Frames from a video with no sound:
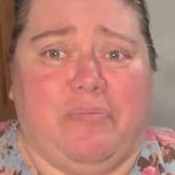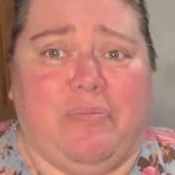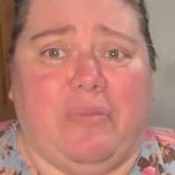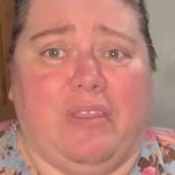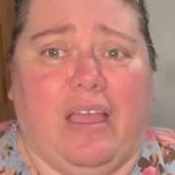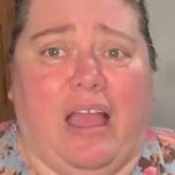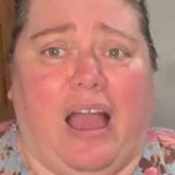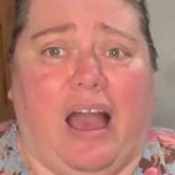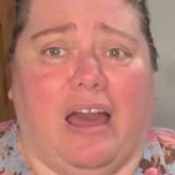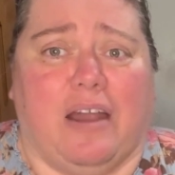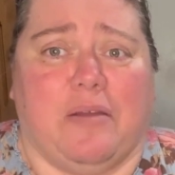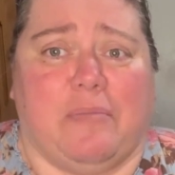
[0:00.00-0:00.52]

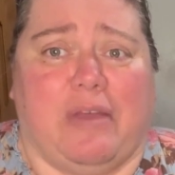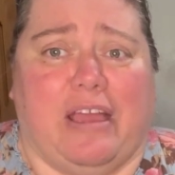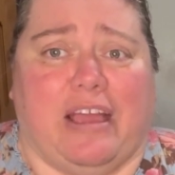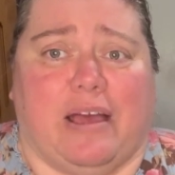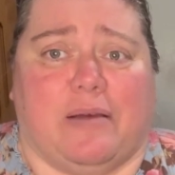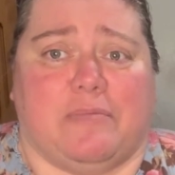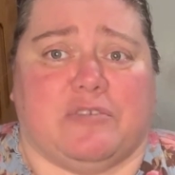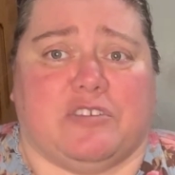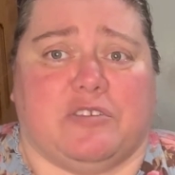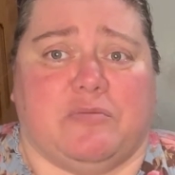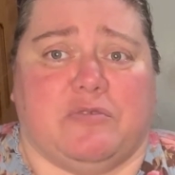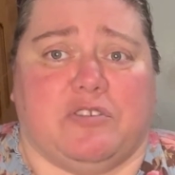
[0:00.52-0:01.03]
how to make
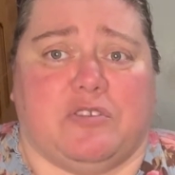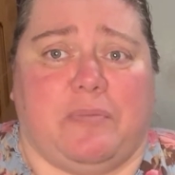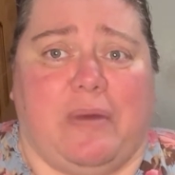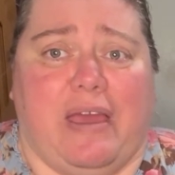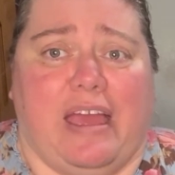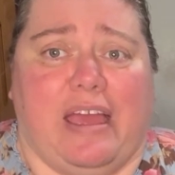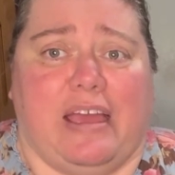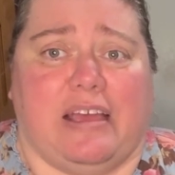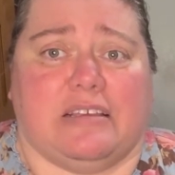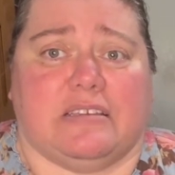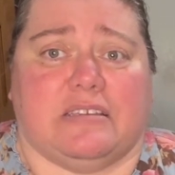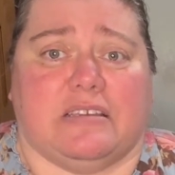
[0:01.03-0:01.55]
up some
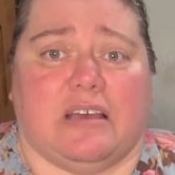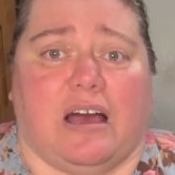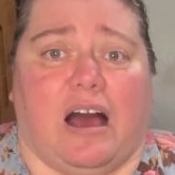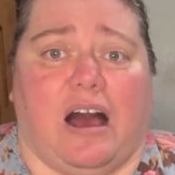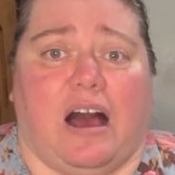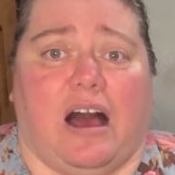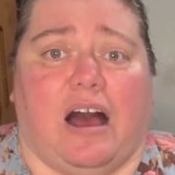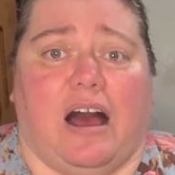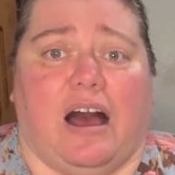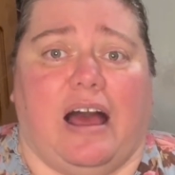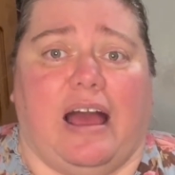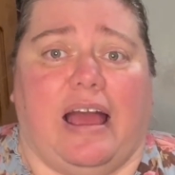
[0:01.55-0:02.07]
space,
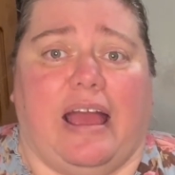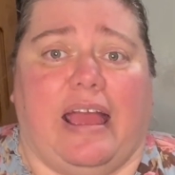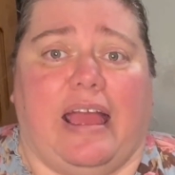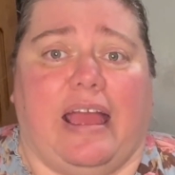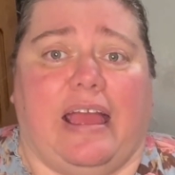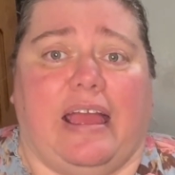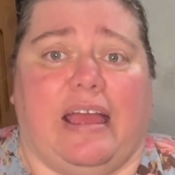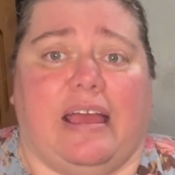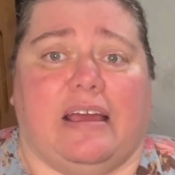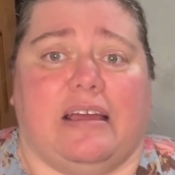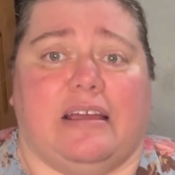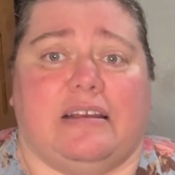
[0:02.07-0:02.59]

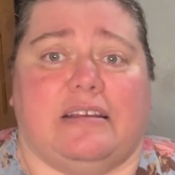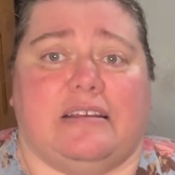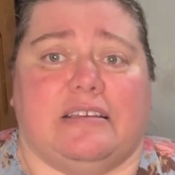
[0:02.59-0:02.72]
I